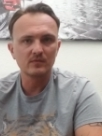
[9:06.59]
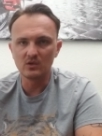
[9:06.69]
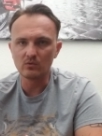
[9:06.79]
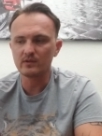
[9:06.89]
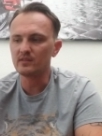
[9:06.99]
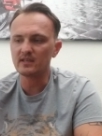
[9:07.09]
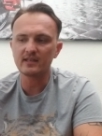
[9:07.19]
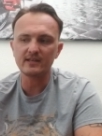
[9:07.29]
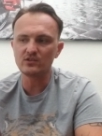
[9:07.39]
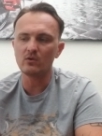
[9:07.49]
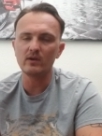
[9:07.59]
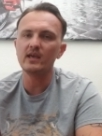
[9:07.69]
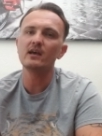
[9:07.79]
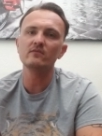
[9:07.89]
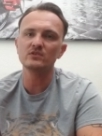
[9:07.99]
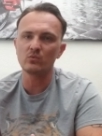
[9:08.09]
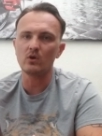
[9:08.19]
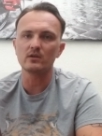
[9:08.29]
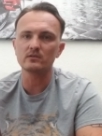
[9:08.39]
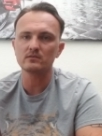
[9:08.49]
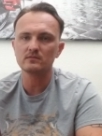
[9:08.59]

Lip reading: The only thing that I don't have is water.